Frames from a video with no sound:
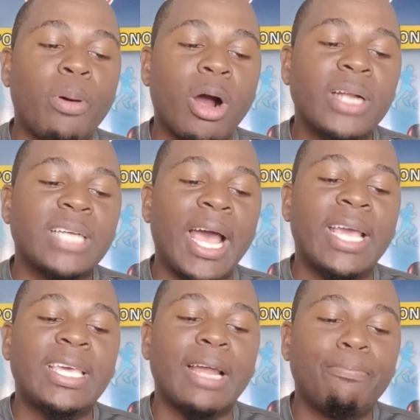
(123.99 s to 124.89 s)
part
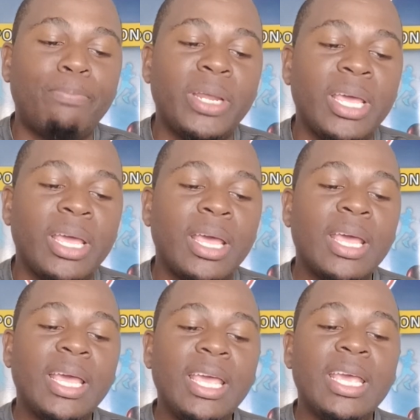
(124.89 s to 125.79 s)
I can play
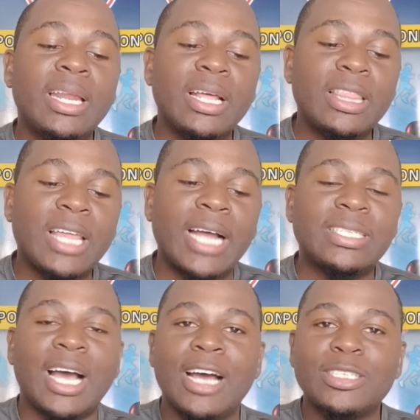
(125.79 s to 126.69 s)
in
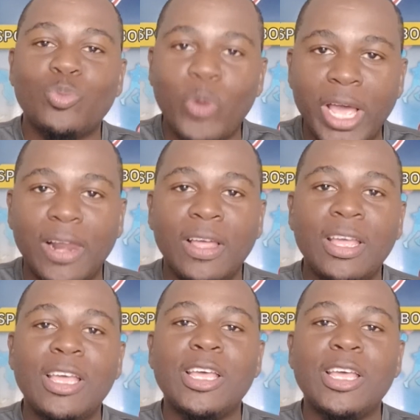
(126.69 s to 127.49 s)
that as well.